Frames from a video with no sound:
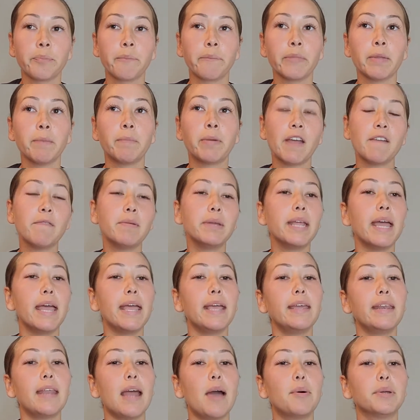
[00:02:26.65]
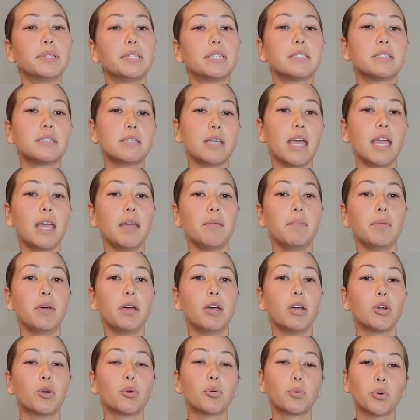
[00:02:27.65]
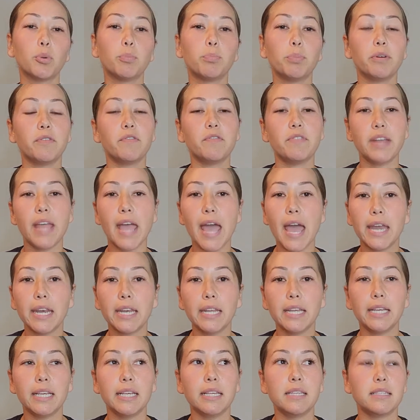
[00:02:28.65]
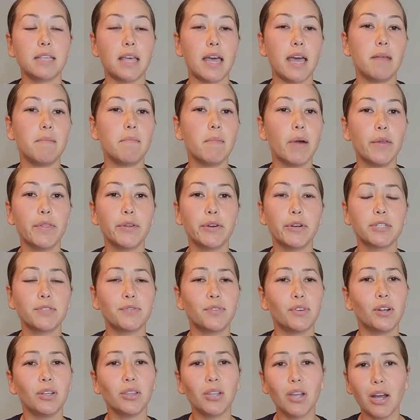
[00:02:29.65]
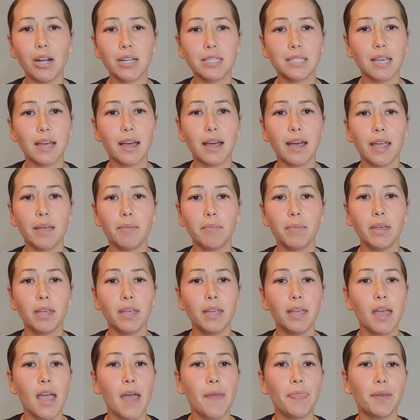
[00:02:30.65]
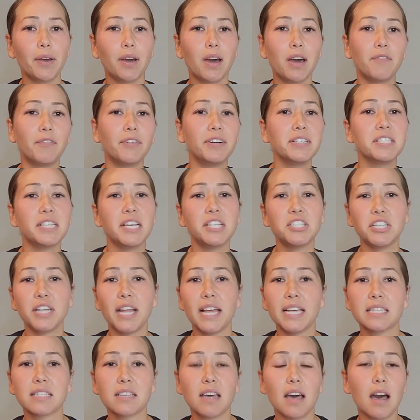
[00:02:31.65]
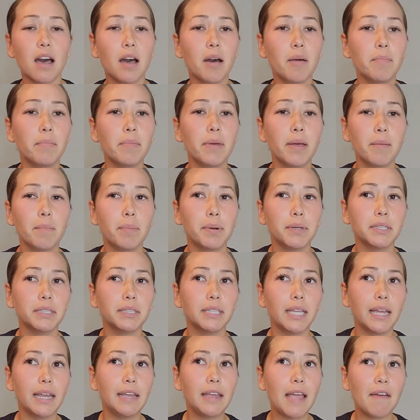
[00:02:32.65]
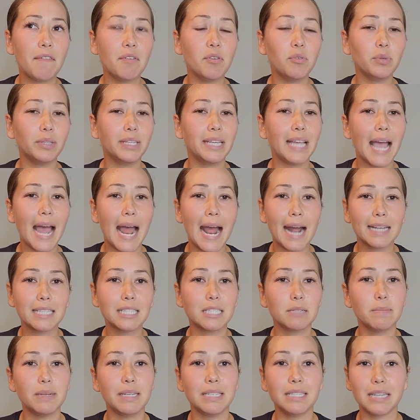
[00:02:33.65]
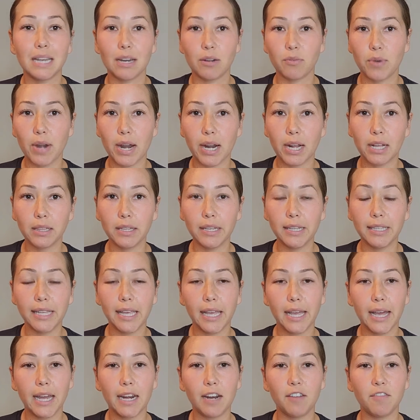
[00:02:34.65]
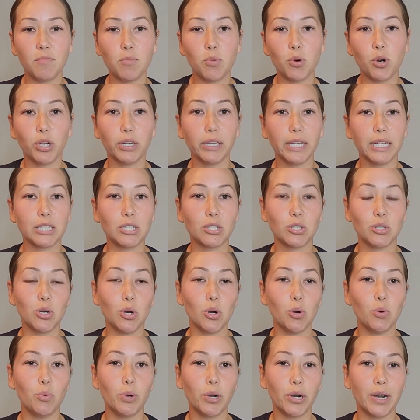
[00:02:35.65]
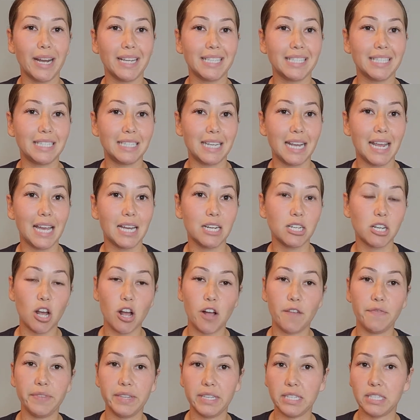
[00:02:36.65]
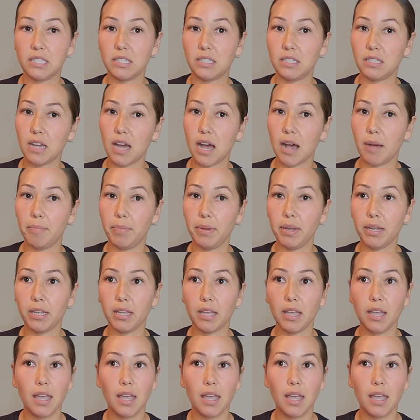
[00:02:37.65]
But I've been hanging out with the same group of nannies and mothers for a long time, and the conversation has come, but they haven't really asked me directly. They kind of more or less know where I stand on this topic.